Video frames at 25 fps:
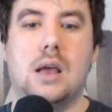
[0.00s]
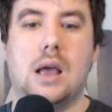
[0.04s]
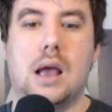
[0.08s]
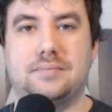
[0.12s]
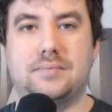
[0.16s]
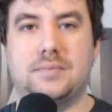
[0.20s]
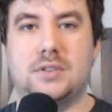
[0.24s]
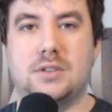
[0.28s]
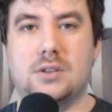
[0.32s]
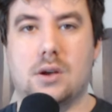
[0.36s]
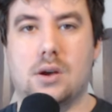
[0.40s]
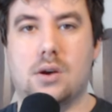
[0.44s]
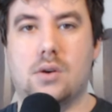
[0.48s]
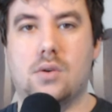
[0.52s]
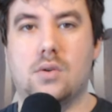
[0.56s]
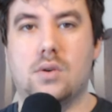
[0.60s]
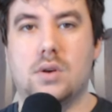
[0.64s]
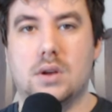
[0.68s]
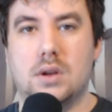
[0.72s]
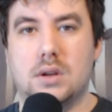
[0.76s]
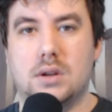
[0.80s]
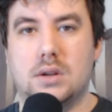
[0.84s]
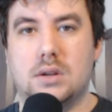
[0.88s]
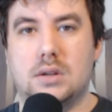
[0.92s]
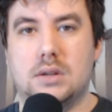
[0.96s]
So,
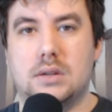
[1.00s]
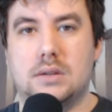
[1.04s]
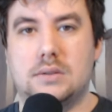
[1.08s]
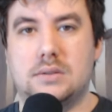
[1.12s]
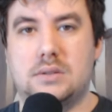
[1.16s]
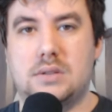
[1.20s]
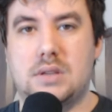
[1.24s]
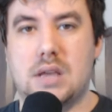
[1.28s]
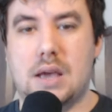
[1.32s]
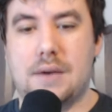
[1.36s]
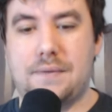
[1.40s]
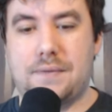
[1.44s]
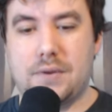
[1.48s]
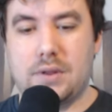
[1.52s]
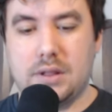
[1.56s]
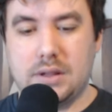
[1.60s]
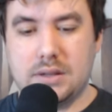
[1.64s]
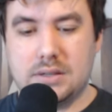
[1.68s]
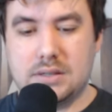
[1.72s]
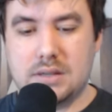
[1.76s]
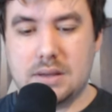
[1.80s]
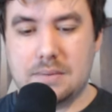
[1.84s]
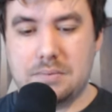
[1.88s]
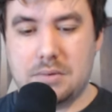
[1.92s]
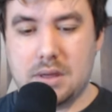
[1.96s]
definitely
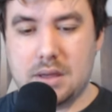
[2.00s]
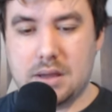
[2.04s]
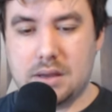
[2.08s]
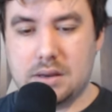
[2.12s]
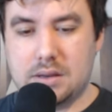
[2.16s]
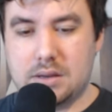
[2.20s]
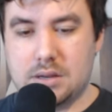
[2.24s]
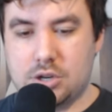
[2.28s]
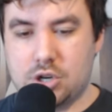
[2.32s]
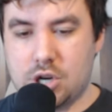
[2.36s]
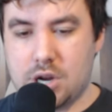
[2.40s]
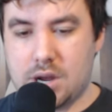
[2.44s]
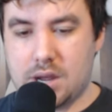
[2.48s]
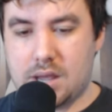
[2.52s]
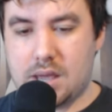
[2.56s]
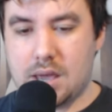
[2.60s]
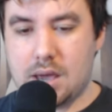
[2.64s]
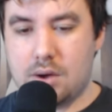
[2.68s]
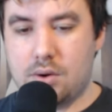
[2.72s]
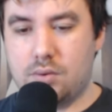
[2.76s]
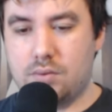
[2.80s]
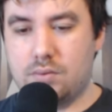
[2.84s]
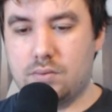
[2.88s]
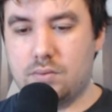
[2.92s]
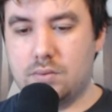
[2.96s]
something to check
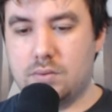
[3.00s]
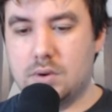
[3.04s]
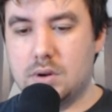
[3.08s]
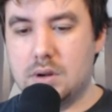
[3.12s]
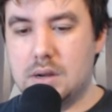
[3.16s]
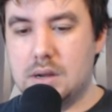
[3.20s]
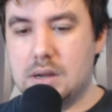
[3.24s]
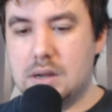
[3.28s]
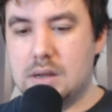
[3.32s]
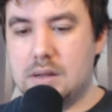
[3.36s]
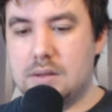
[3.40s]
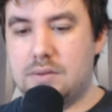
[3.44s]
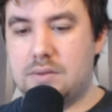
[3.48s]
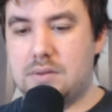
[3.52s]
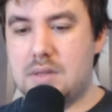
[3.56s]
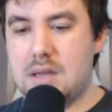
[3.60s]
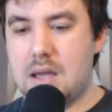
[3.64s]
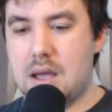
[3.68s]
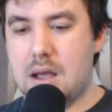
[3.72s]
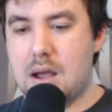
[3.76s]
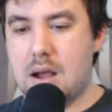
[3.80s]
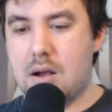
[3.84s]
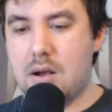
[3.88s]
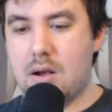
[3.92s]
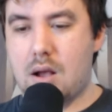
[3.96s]
out.
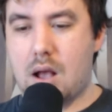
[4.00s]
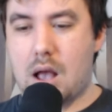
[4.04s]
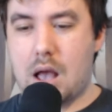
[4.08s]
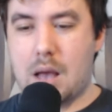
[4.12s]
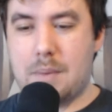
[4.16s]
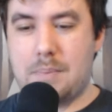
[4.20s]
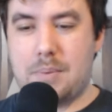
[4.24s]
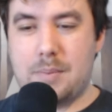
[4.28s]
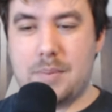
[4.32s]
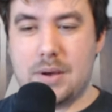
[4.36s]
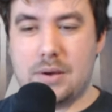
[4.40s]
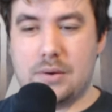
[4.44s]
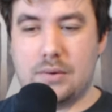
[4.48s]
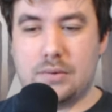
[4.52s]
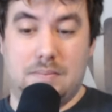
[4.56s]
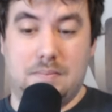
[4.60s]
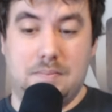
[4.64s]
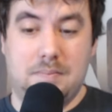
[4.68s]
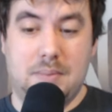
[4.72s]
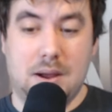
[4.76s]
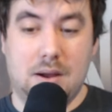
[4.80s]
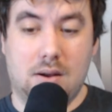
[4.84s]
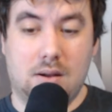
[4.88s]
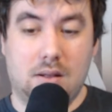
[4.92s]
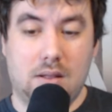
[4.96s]
They're up about
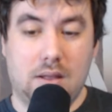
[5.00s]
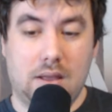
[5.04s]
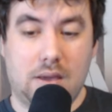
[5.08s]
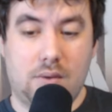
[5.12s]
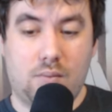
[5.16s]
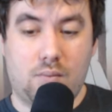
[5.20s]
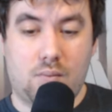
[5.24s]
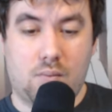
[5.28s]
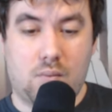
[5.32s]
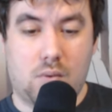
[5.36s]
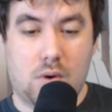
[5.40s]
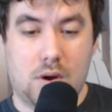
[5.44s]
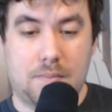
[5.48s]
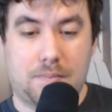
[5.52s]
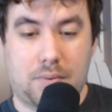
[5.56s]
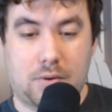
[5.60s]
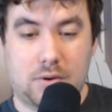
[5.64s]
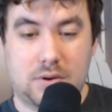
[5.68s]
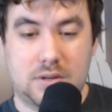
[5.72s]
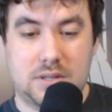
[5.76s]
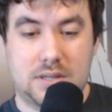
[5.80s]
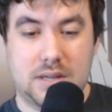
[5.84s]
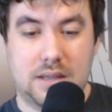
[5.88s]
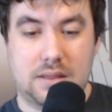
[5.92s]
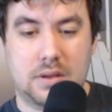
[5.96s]
barely
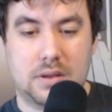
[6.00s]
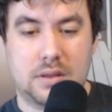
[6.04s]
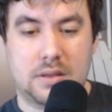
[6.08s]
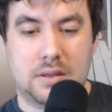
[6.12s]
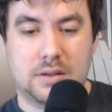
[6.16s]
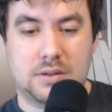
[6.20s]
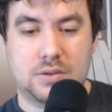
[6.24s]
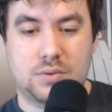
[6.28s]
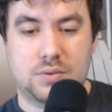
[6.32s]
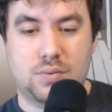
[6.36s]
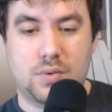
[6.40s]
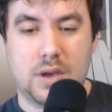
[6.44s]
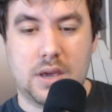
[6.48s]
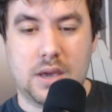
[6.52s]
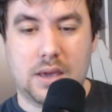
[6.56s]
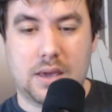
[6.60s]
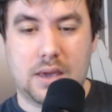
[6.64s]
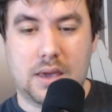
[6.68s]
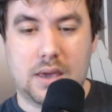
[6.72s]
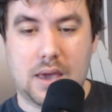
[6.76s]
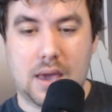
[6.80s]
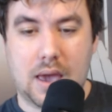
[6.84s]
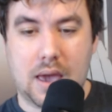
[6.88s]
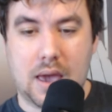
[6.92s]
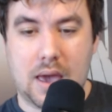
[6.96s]
1% this
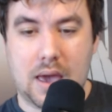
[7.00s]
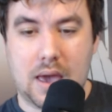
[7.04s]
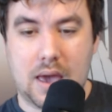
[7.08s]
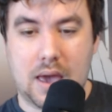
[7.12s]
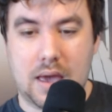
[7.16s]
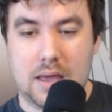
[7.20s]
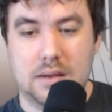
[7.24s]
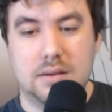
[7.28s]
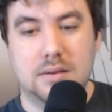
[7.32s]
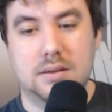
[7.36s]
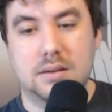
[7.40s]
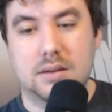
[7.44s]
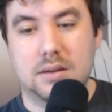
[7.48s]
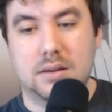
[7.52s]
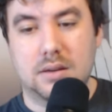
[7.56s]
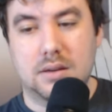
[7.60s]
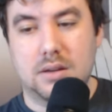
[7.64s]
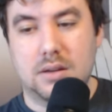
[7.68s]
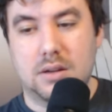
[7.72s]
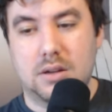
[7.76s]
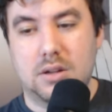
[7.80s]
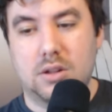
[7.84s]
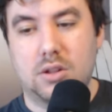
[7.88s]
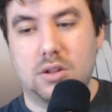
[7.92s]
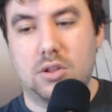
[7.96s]
week and
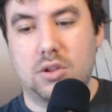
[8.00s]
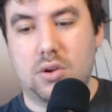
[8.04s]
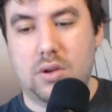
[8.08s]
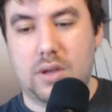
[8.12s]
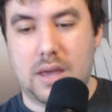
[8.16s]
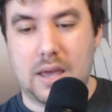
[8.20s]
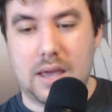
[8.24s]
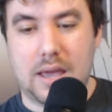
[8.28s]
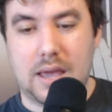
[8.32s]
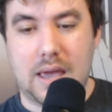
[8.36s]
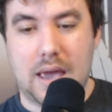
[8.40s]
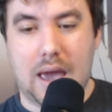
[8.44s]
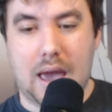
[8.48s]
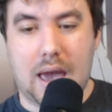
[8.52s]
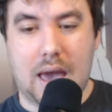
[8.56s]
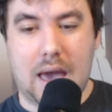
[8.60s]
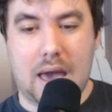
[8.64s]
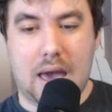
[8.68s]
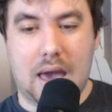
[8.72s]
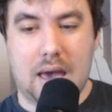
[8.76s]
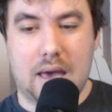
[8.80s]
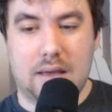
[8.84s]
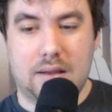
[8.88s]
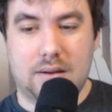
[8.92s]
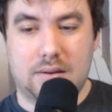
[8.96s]
looking
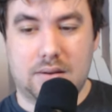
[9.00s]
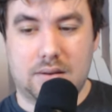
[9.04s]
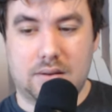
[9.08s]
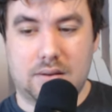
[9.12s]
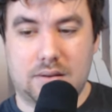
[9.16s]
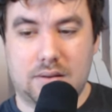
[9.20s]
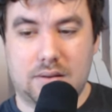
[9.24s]
at